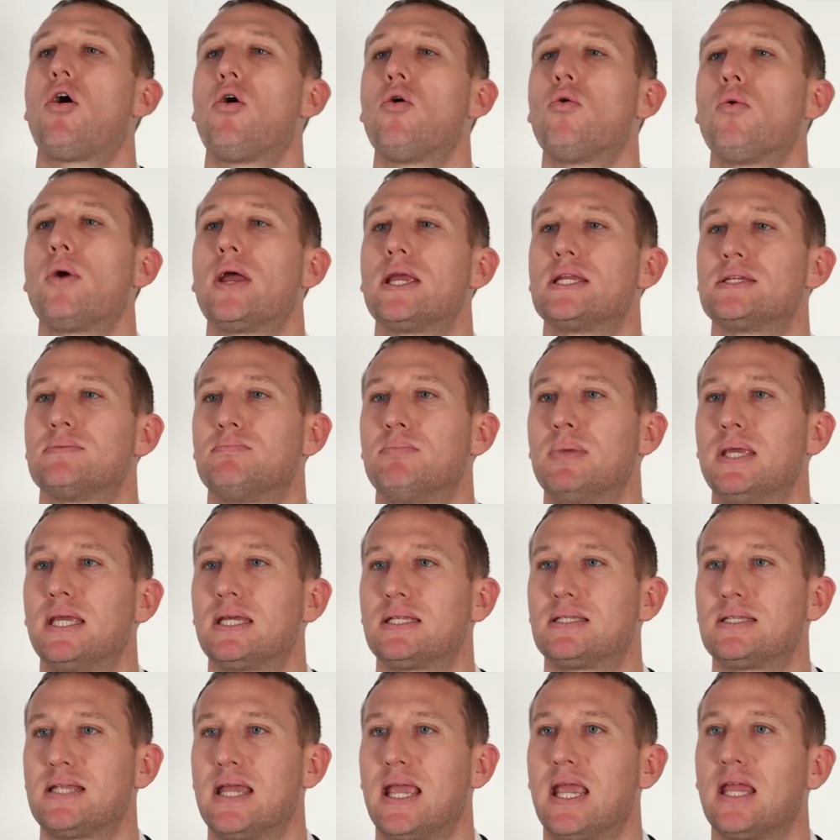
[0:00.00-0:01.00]
always
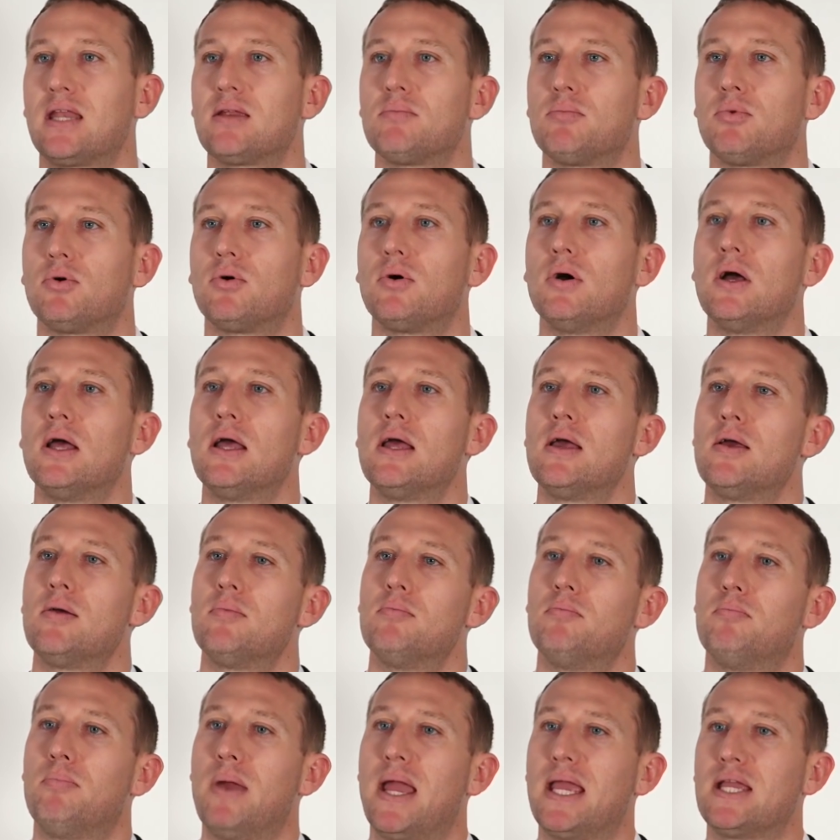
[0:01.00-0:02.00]
be attainable
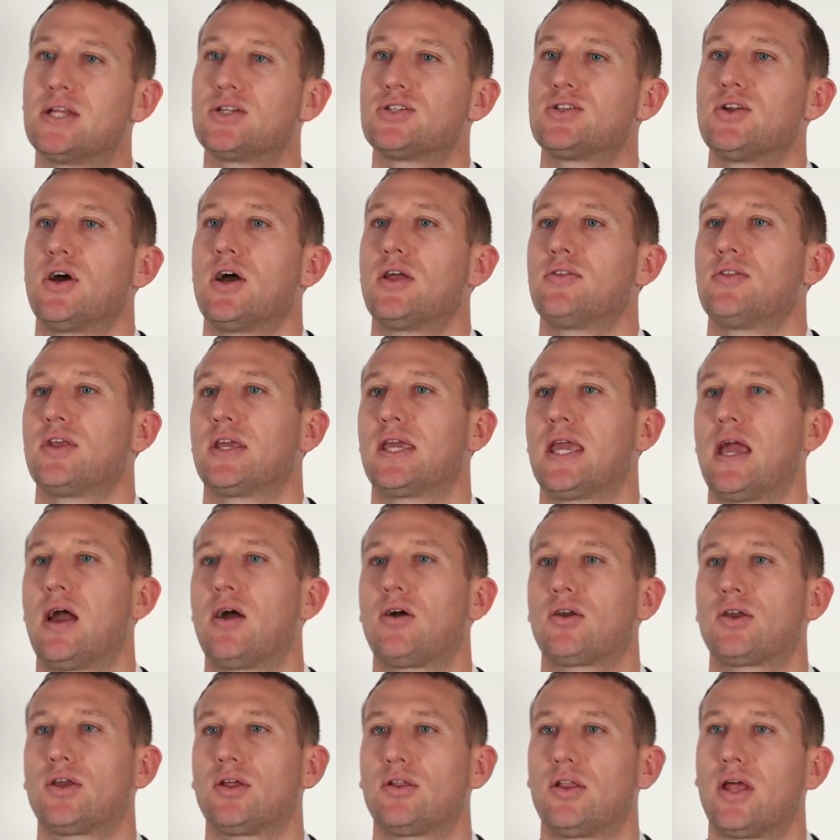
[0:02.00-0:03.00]
based on the
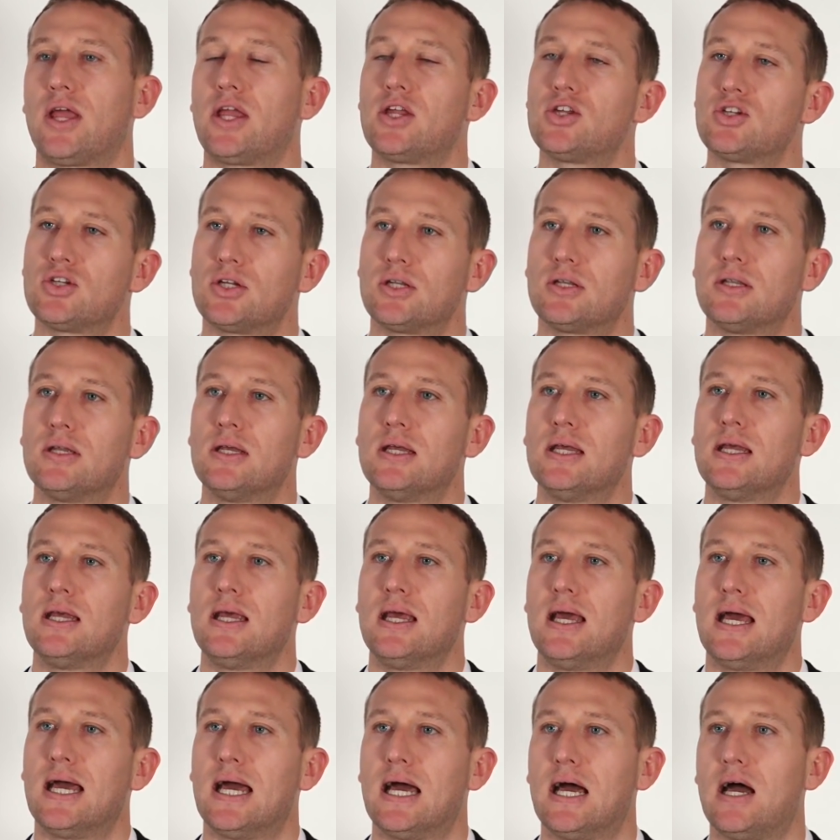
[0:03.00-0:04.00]
calculation.
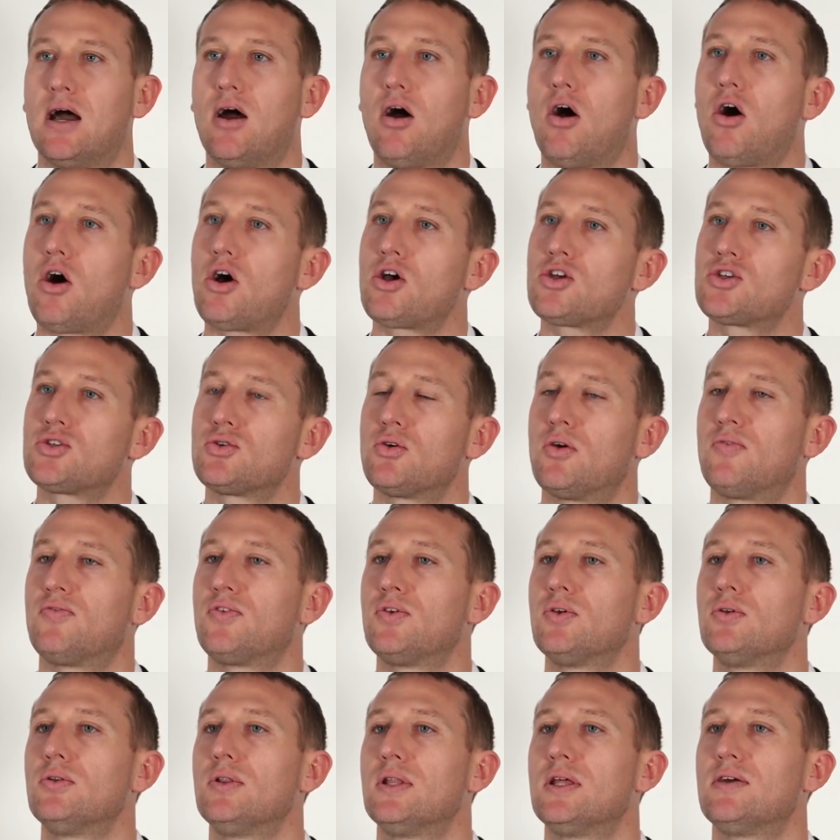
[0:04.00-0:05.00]
Also,
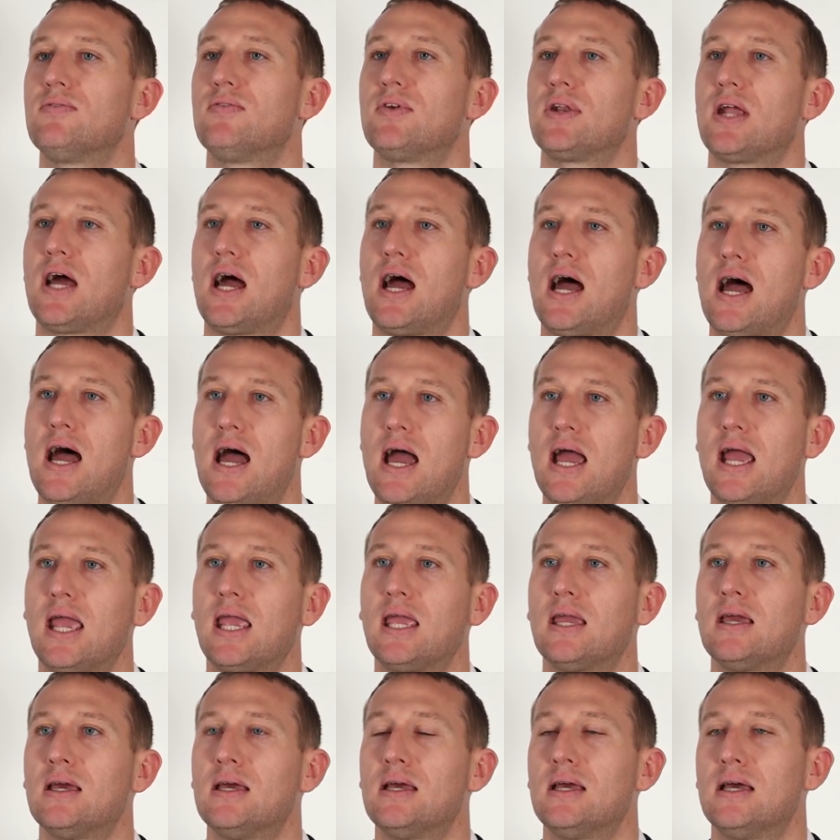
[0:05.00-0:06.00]
if you live in a
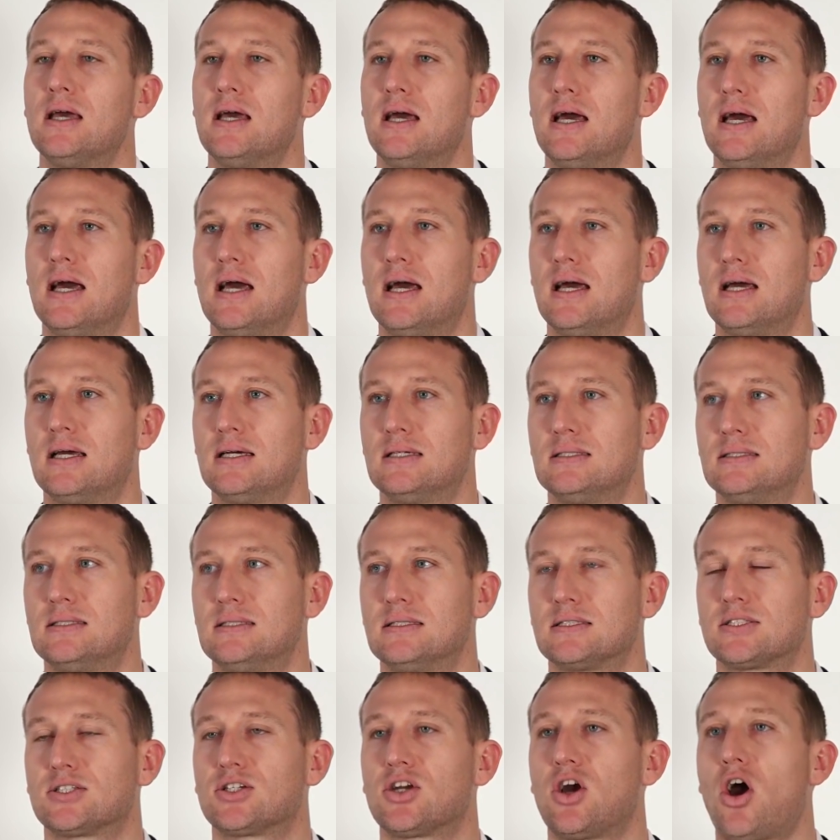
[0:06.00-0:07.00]
high
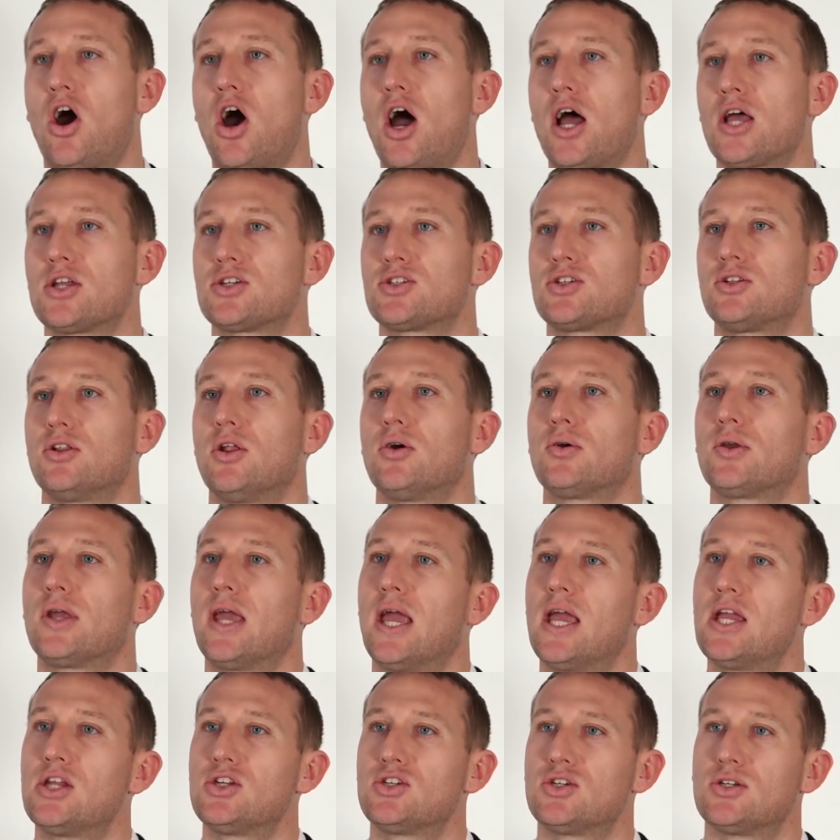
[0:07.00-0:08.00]
cost
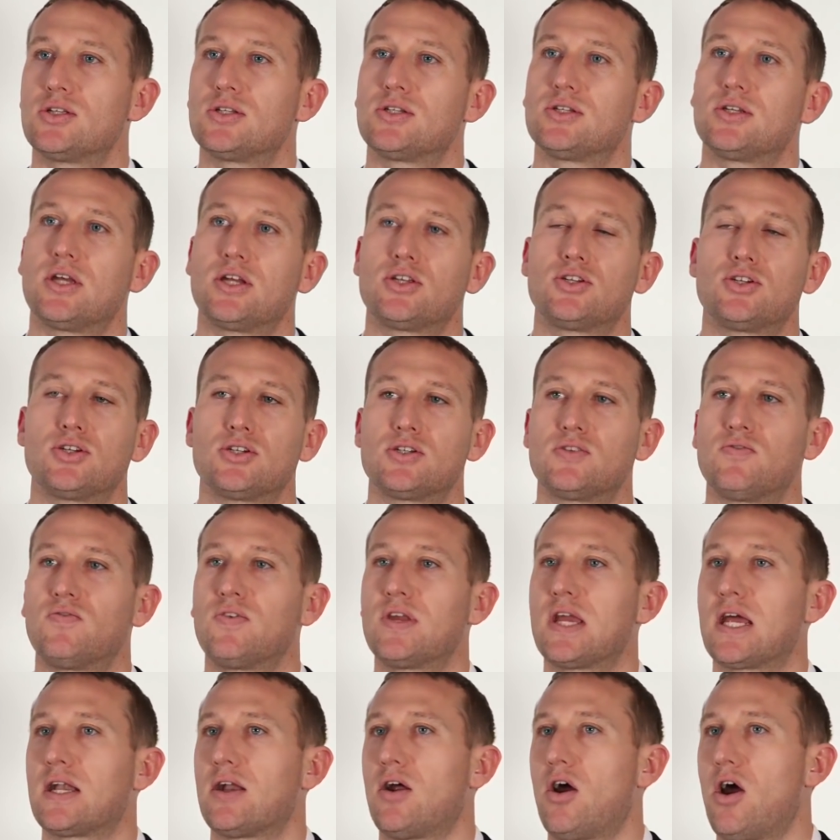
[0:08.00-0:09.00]
location such as
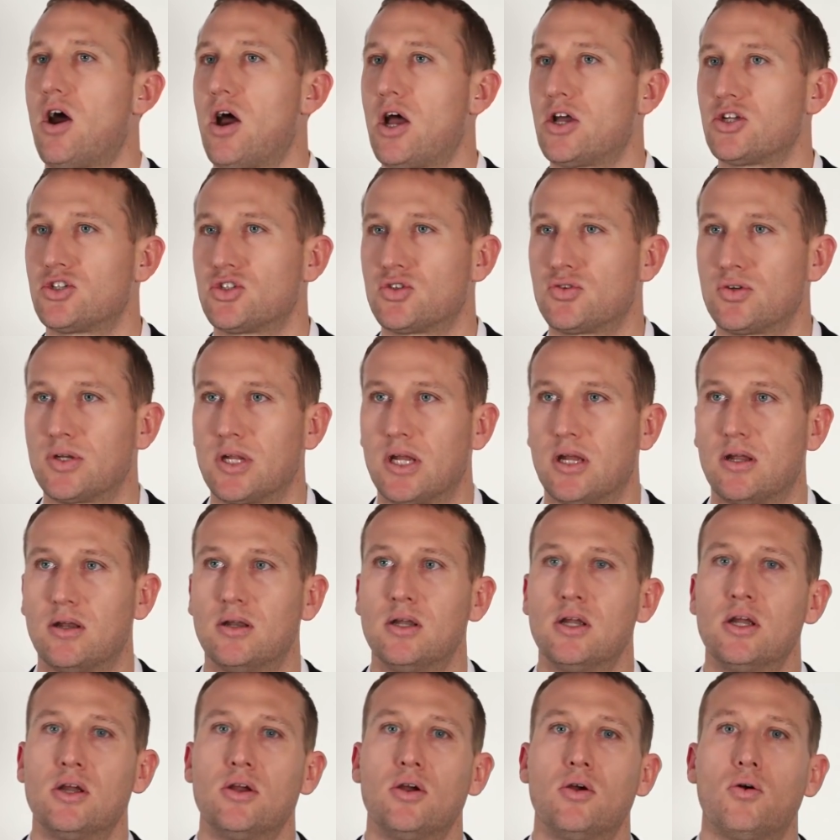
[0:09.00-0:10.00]
Vienna, Austria,
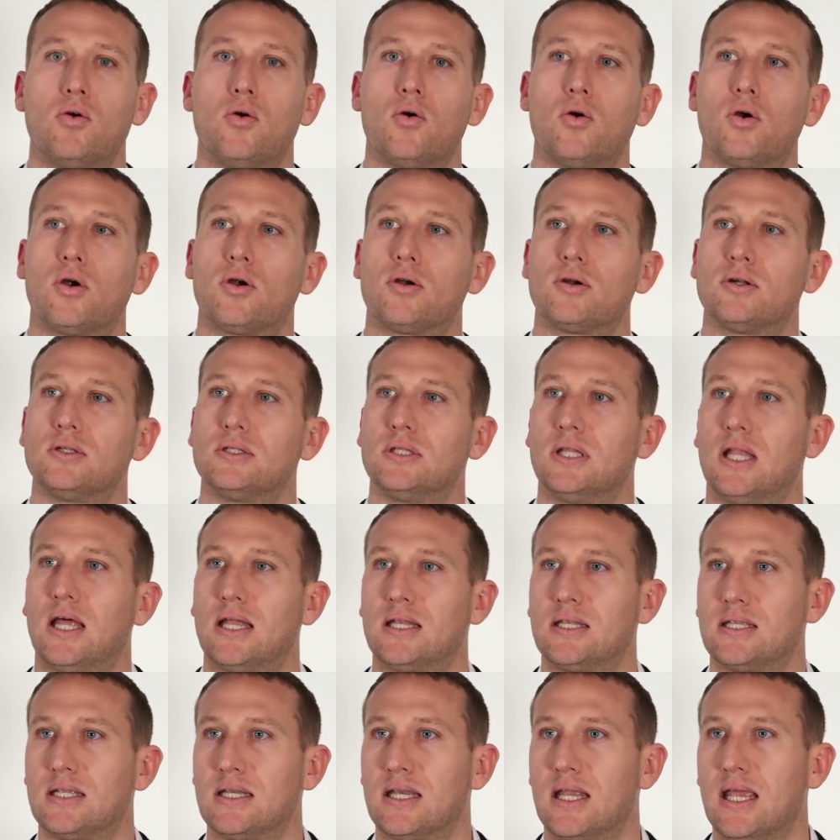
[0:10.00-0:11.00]
or
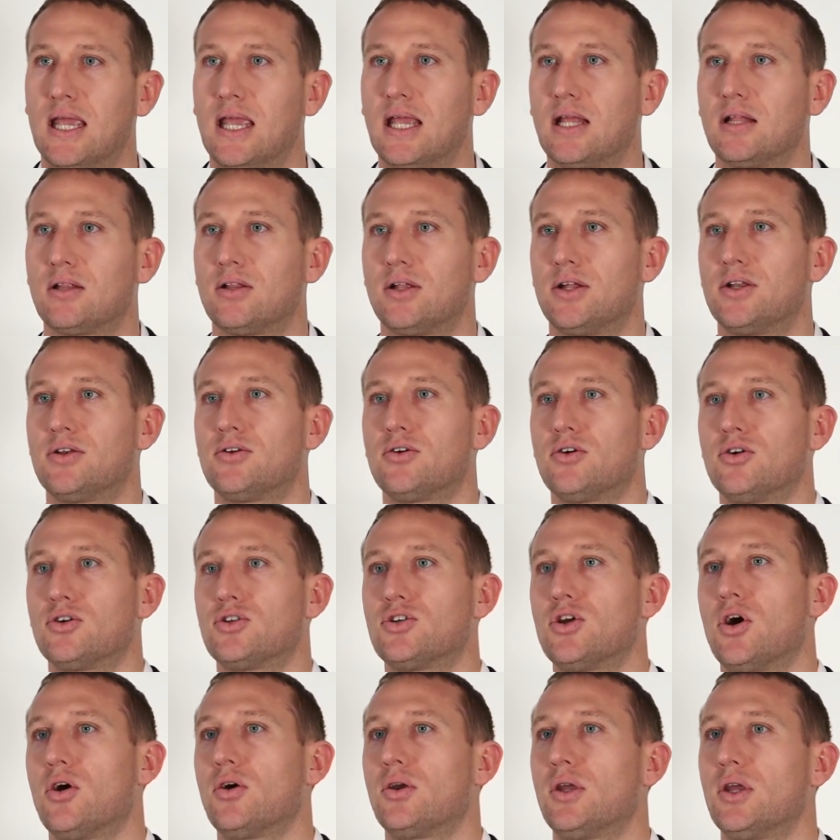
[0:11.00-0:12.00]
London, England, or
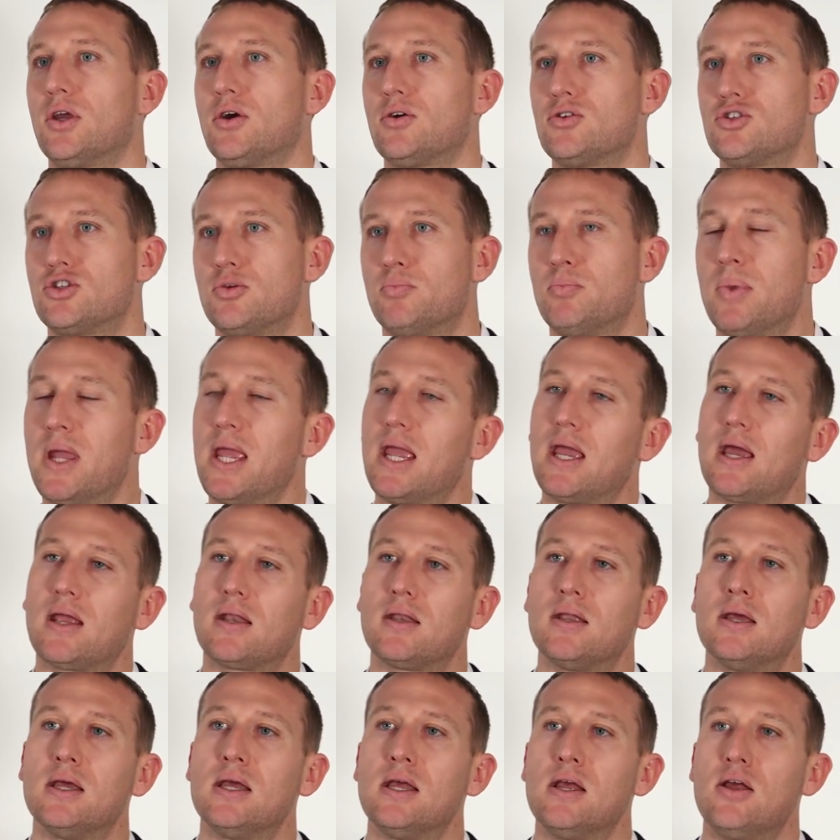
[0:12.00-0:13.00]
Tokyo,
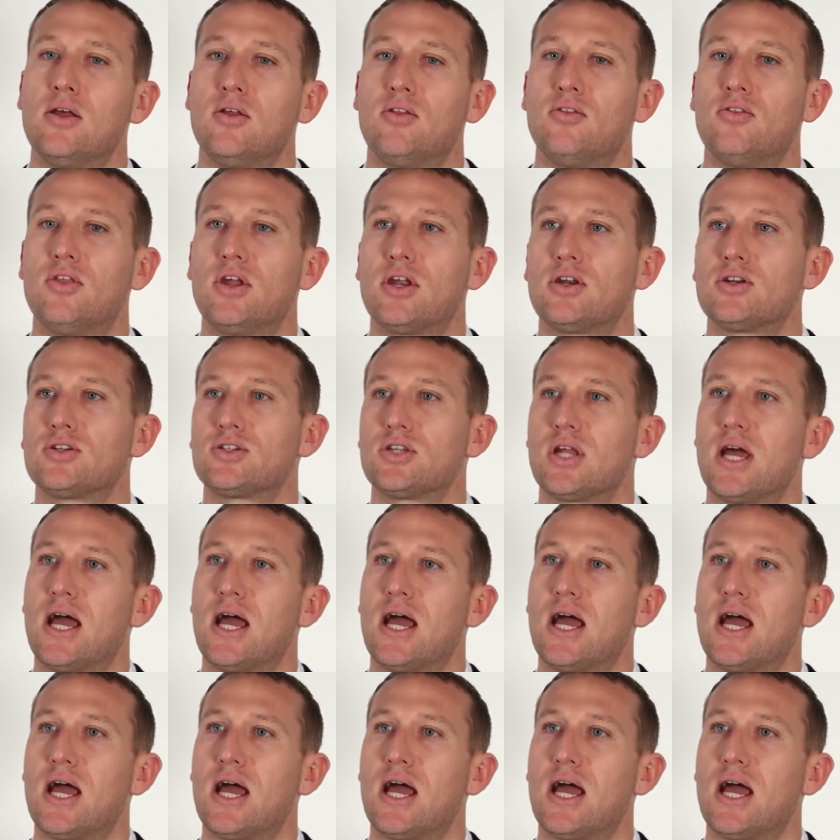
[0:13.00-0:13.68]
Japan, there's